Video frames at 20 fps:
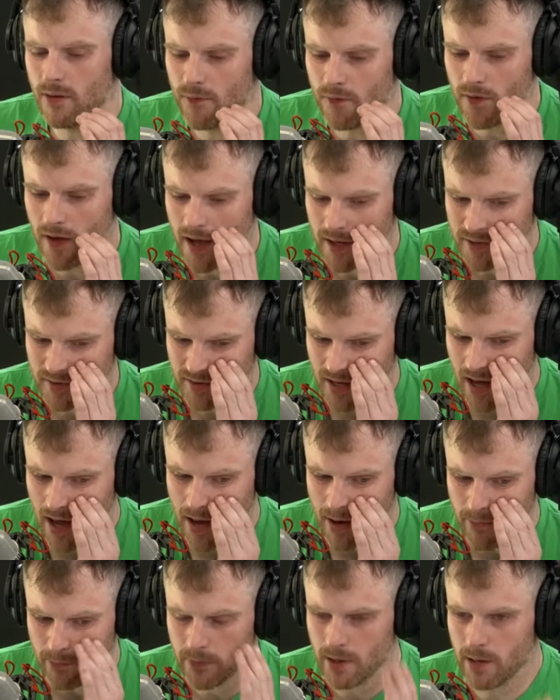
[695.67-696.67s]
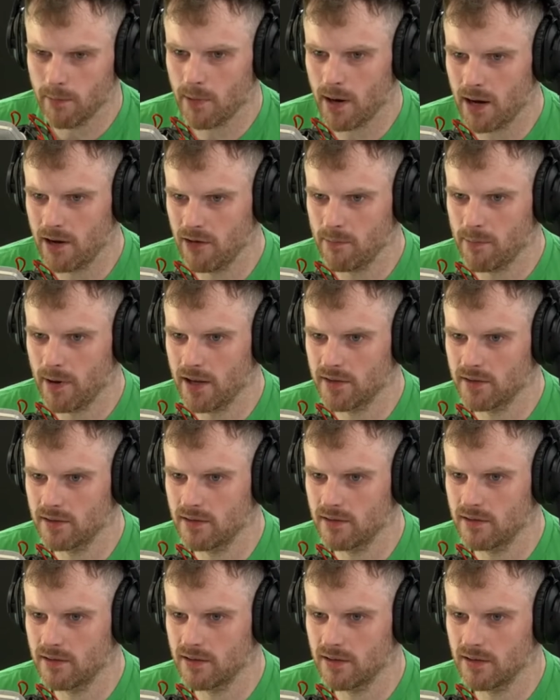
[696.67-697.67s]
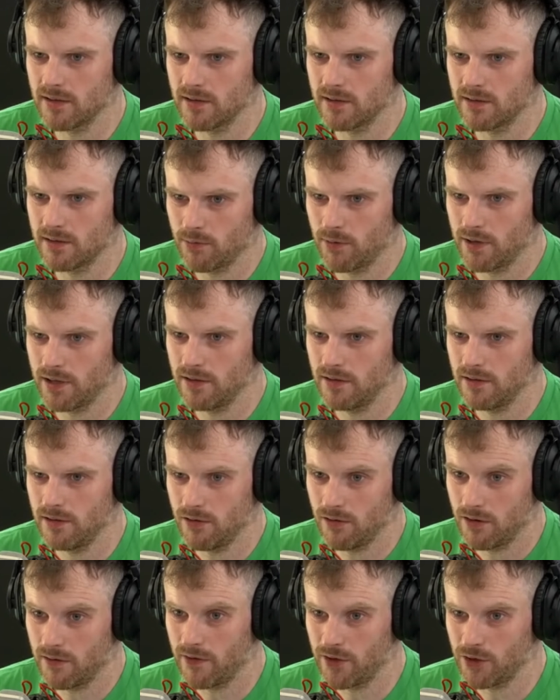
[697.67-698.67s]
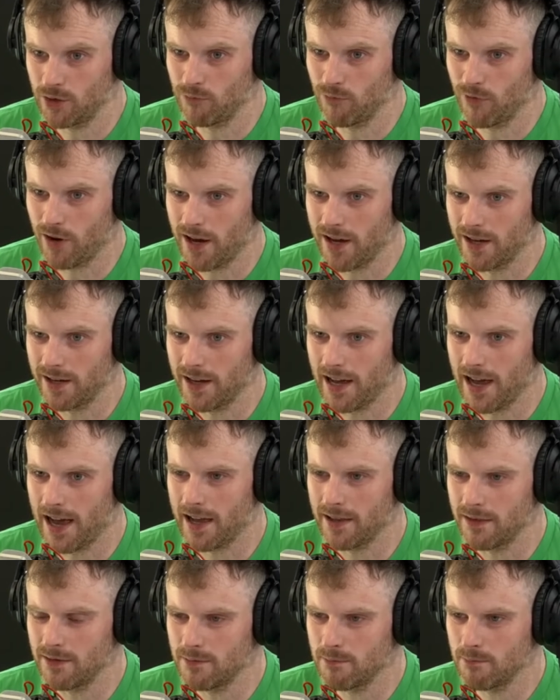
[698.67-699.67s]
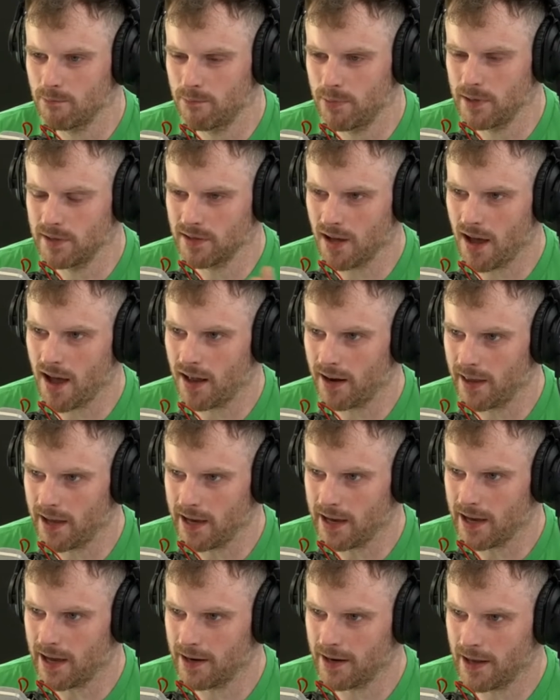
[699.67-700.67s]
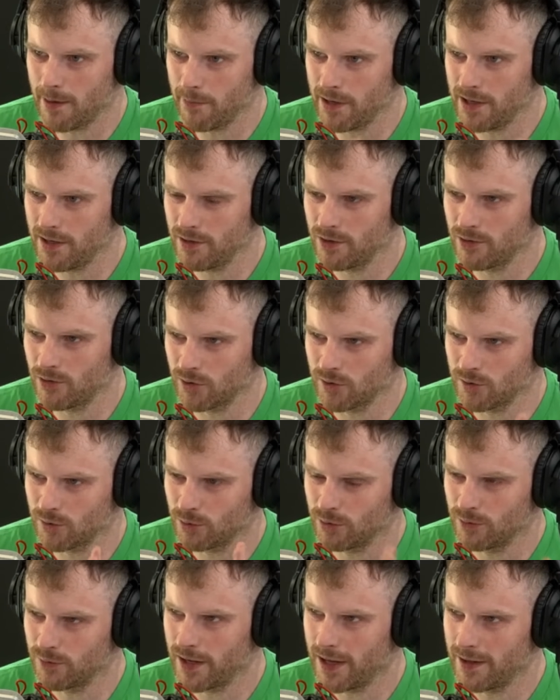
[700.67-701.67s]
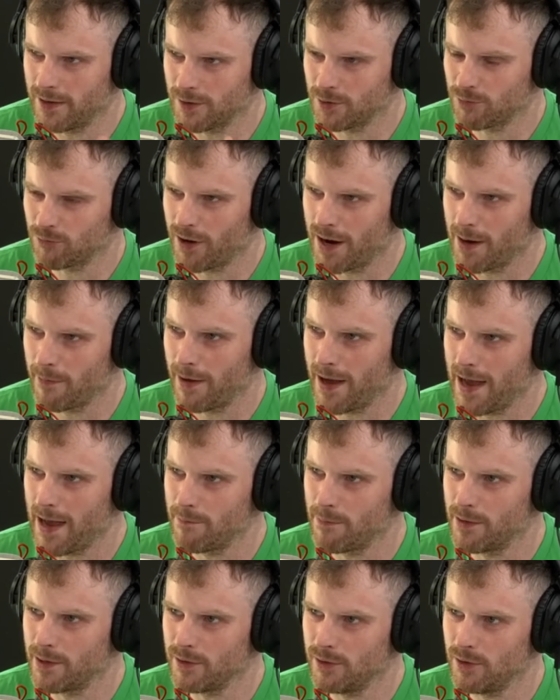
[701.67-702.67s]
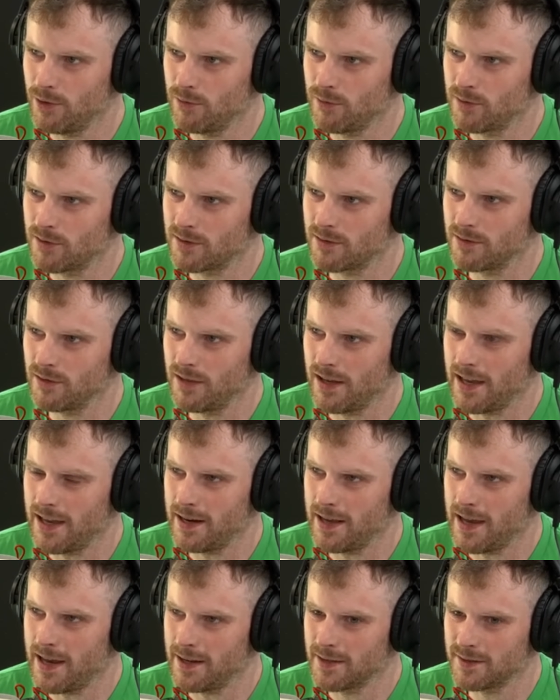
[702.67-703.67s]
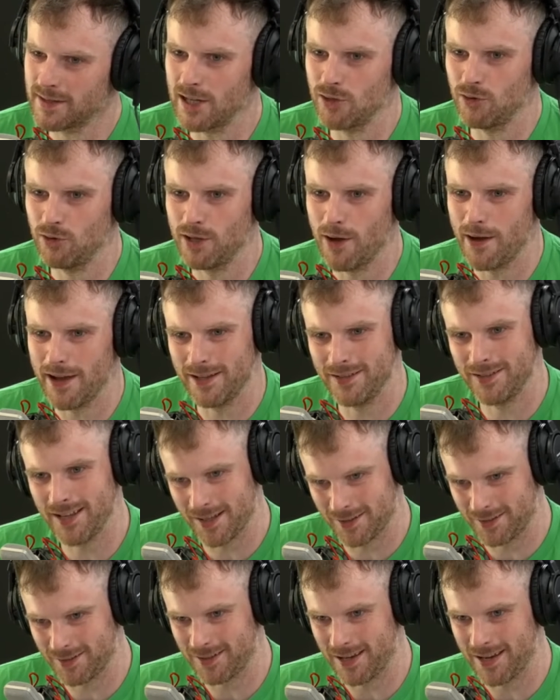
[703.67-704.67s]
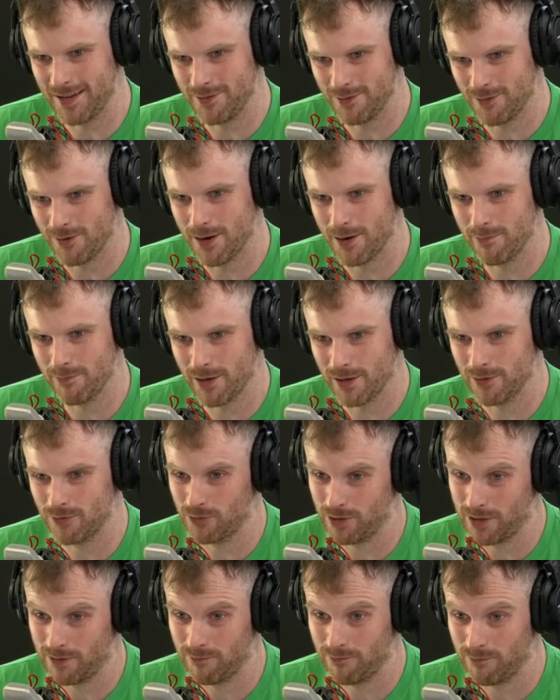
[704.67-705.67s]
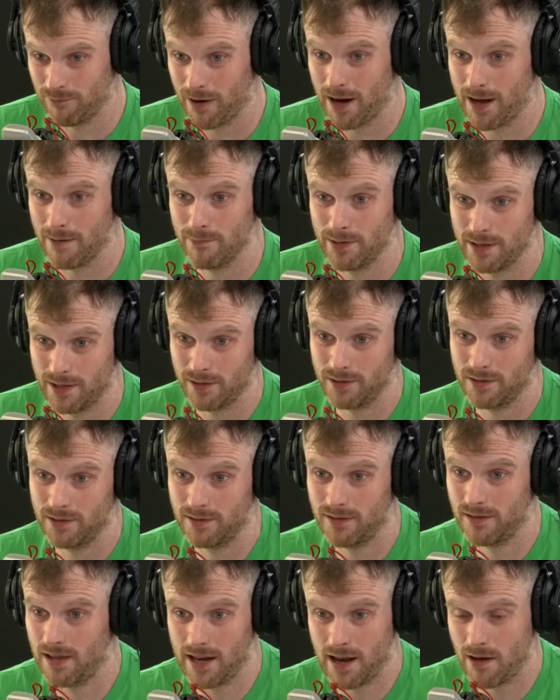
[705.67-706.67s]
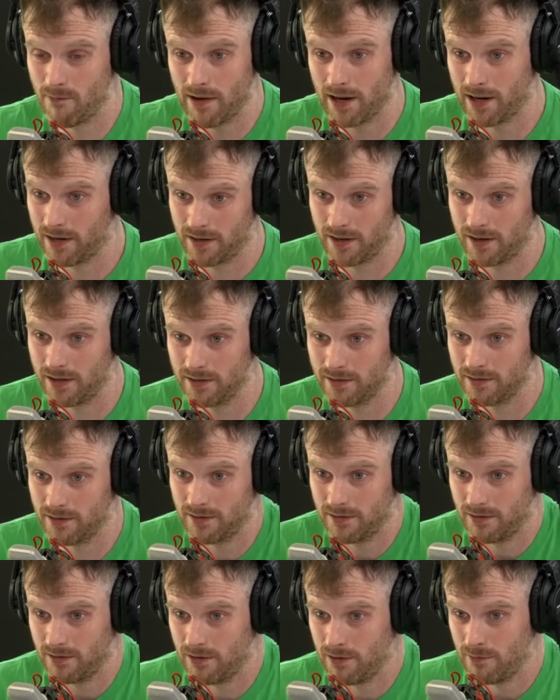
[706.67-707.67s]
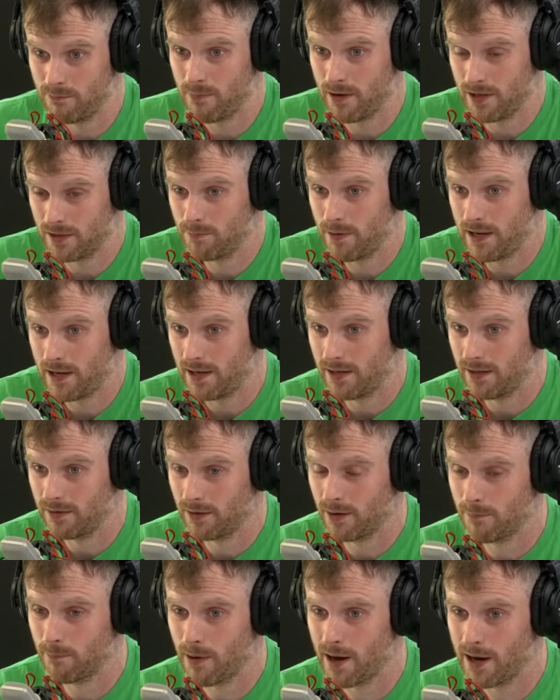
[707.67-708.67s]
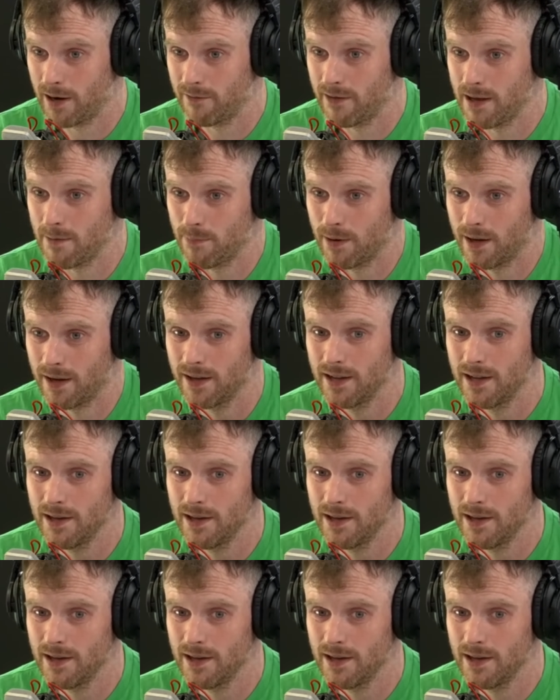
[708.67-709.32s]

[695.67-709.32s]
first non-binary person to win Eurovision, right? And bizarrely, and let me just sort of get this right in my head, but you, in a sense, you don't exist in your home country, right? Because they don't recognise you as being non-binary. But